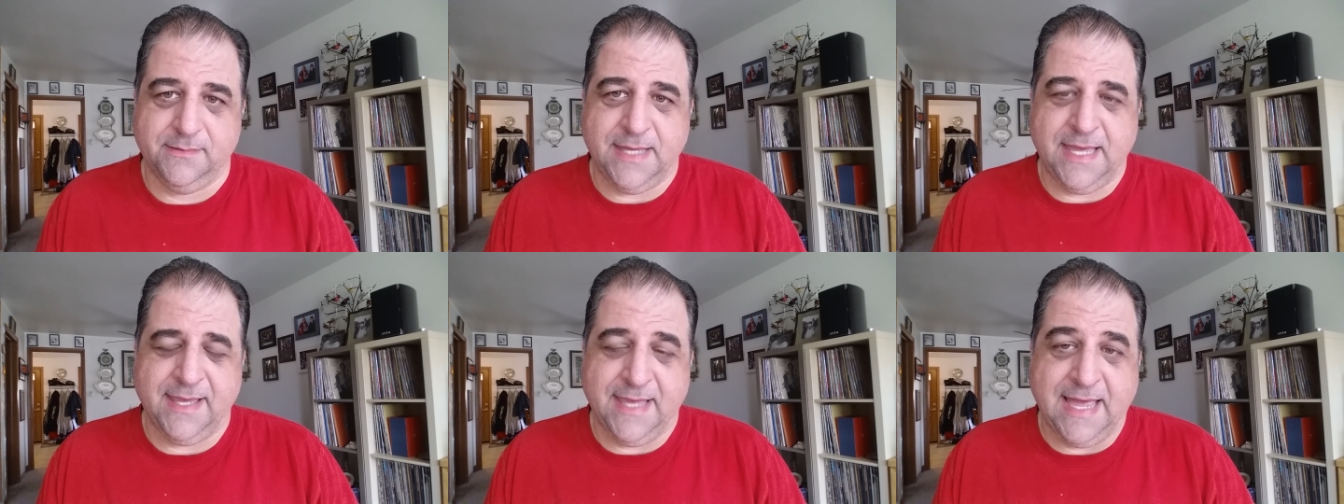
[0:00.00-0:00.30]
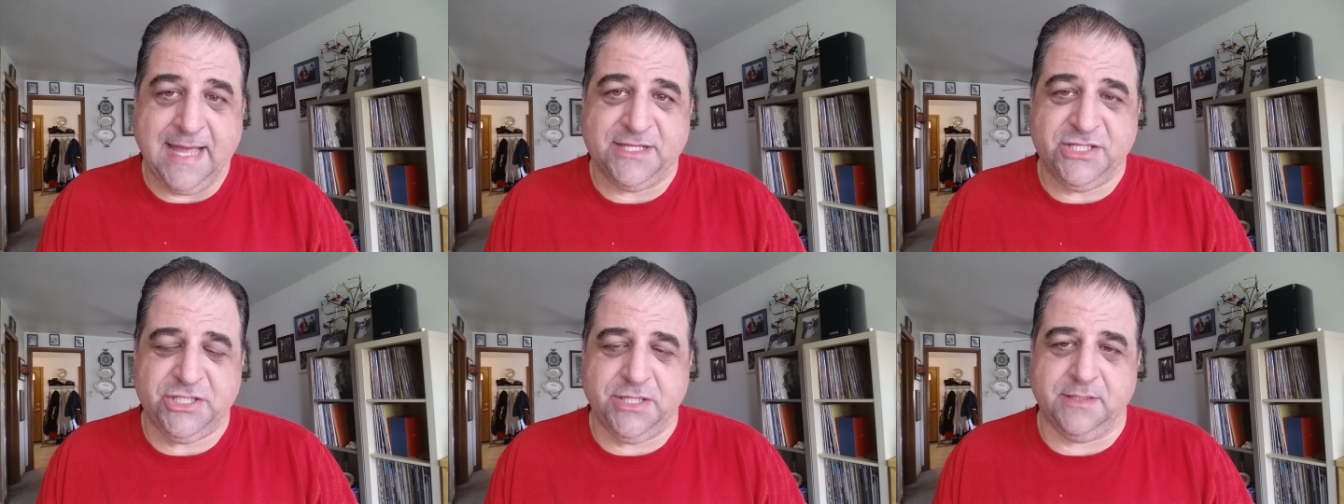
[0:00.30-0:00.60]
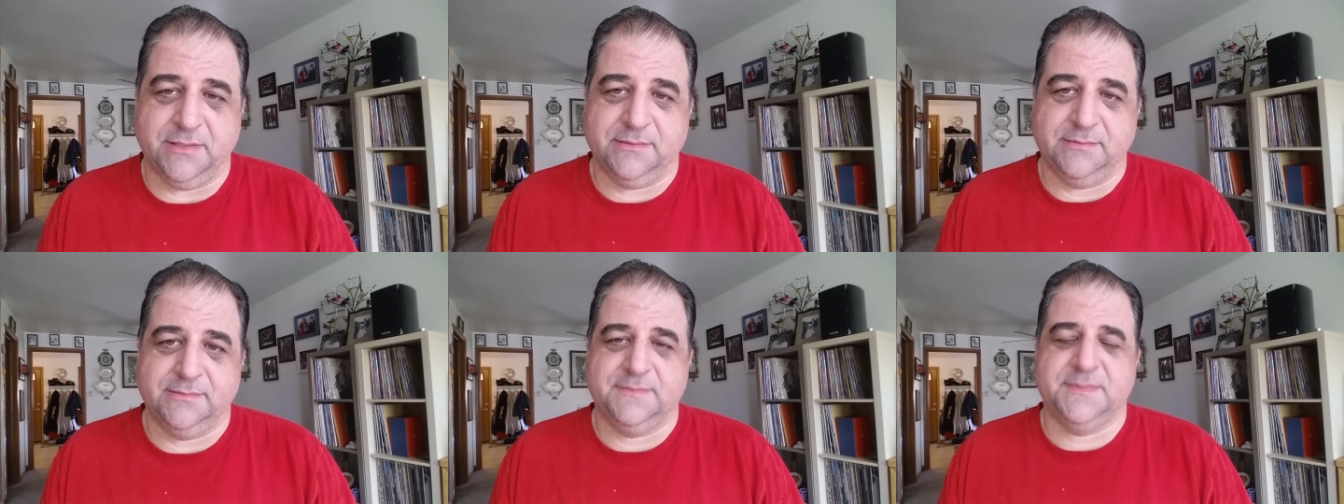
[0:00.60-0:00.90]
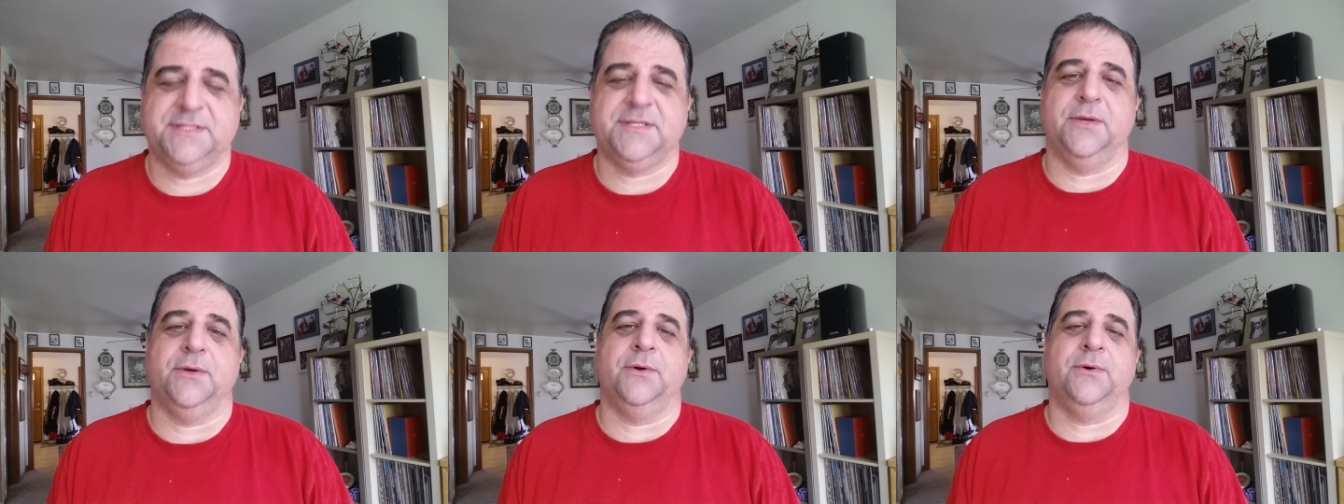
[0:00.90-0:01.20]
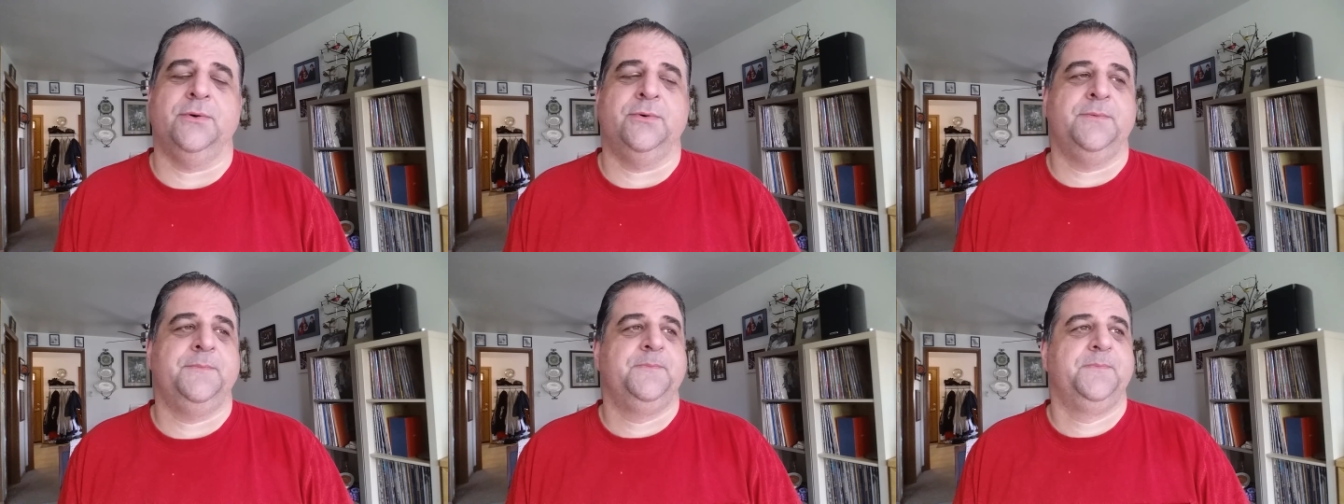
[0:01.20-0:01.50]
I got you.
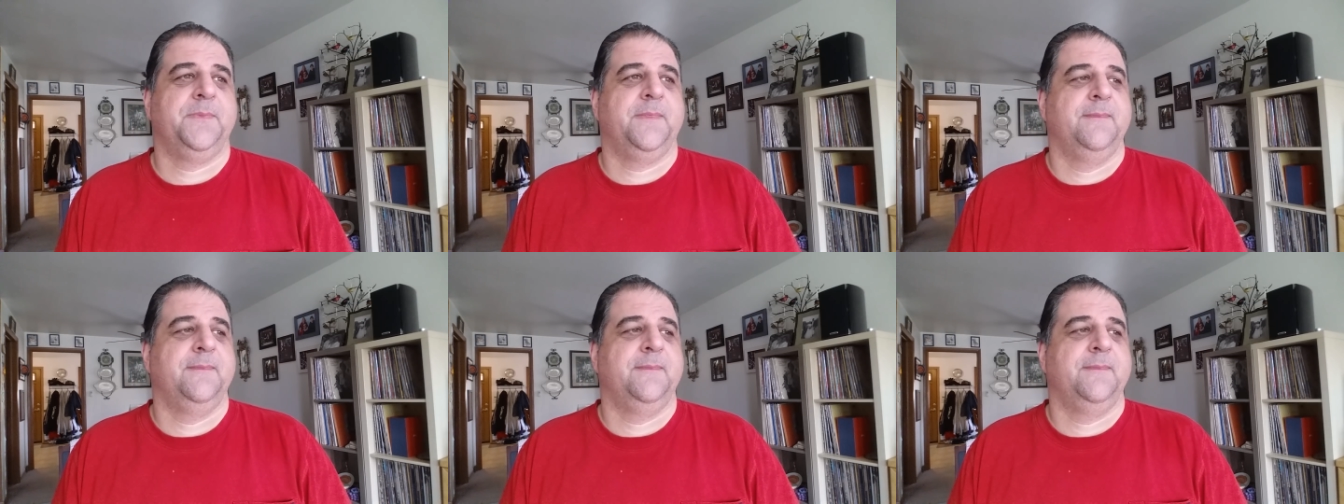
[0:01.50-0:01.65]
So